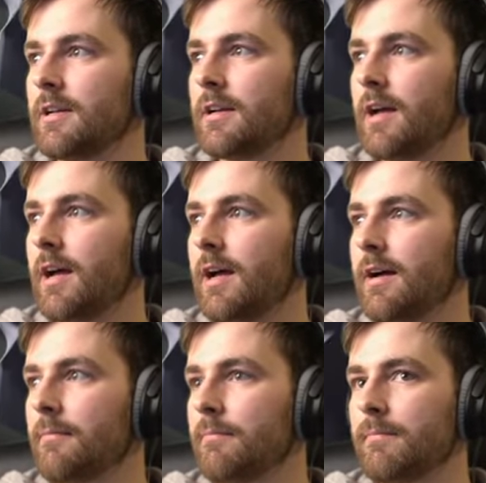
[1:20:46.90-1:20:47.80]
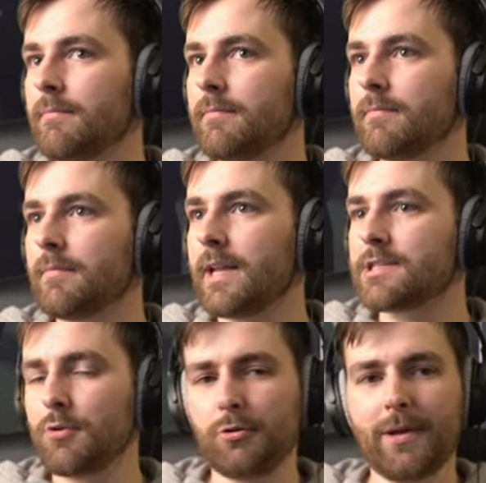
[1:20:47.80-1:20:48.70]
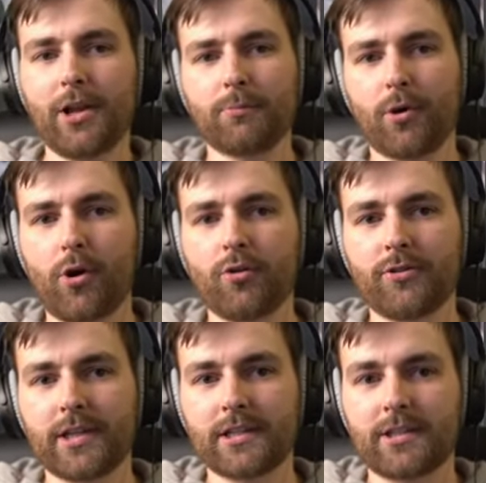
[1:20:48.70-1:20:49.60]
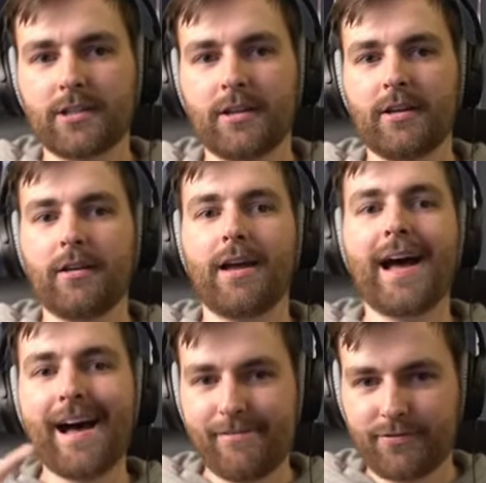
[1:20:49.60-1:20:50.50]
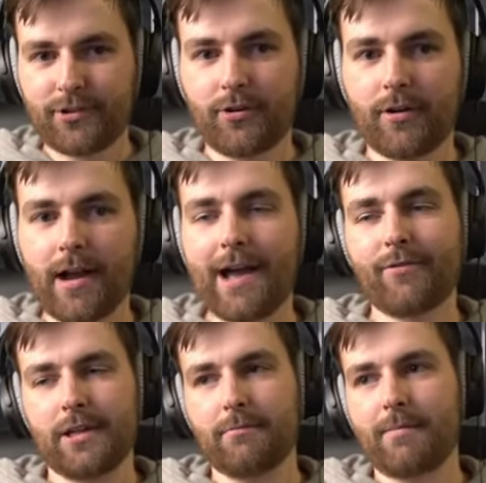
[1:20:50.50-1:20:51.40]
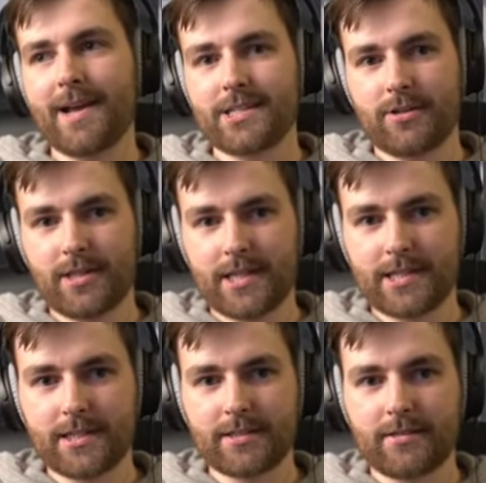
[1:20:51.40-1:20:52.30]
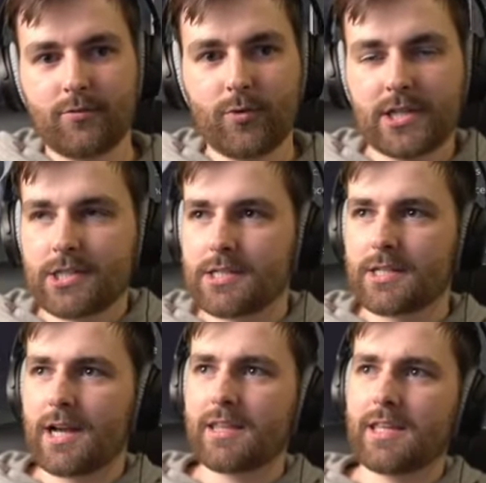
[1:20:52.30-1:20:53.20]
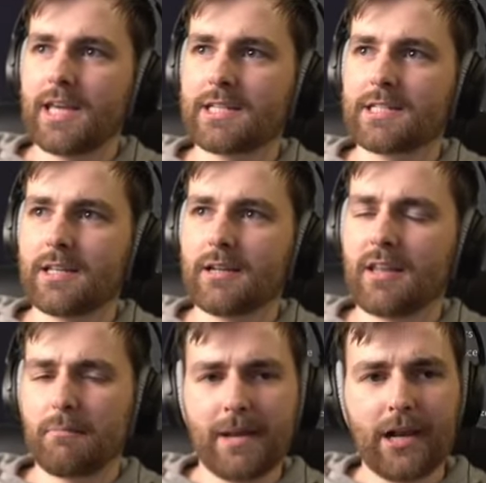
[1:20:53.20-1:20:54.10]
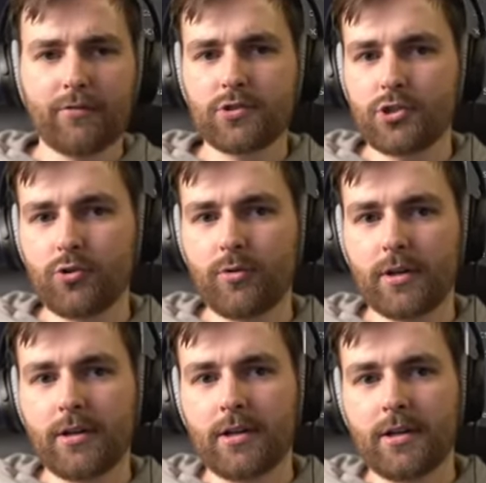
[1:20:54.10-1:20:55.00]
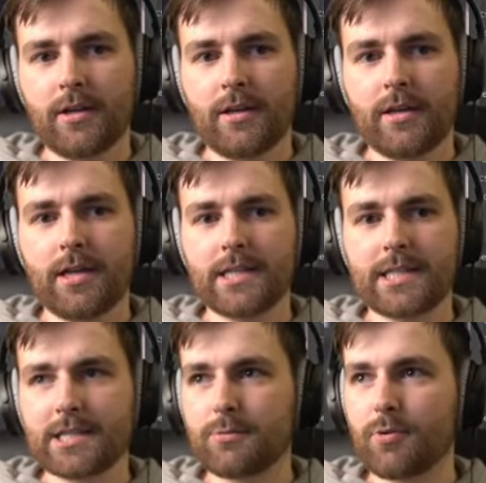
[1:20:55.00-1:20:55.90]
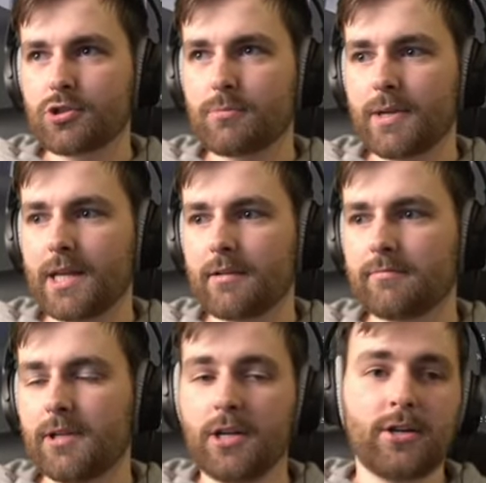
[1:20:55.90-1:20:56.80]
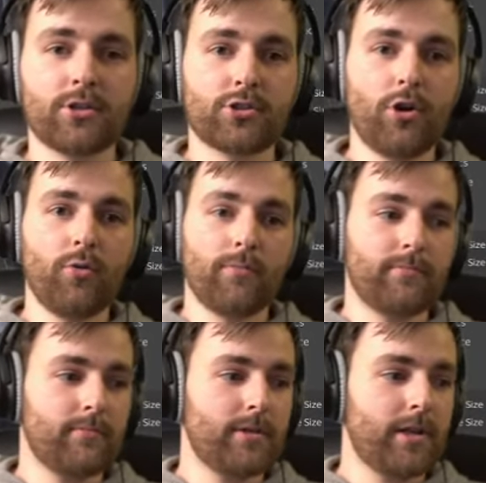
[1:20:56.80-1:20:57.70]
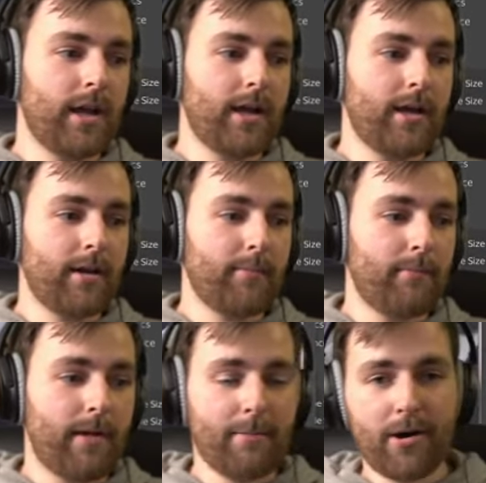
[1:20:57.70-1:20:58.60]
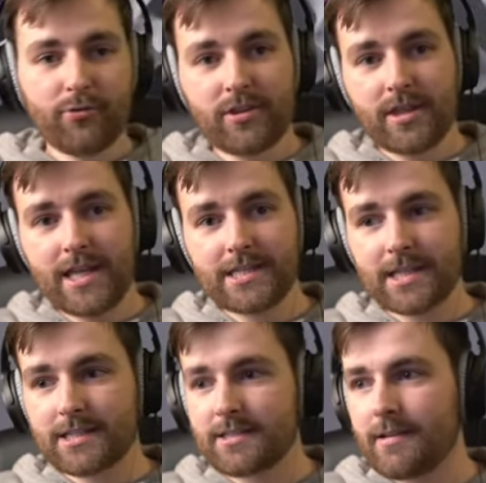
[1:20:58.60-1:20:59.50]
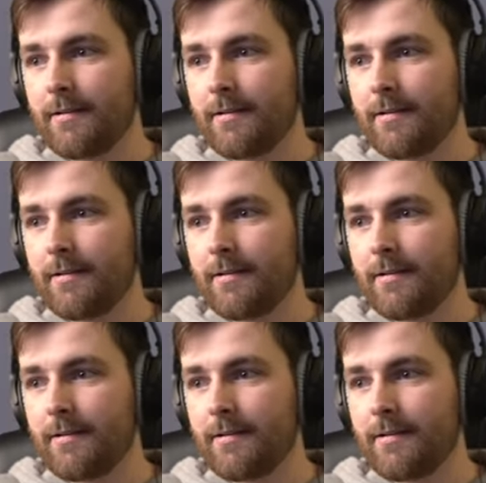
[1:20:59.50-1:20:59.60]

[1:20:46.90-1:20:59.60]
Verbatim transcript: um, and it's going to be a lot more content after I've written my master thesis, which I think it's in the middle of June. Is that supposed to be in? So uh, about the thesis,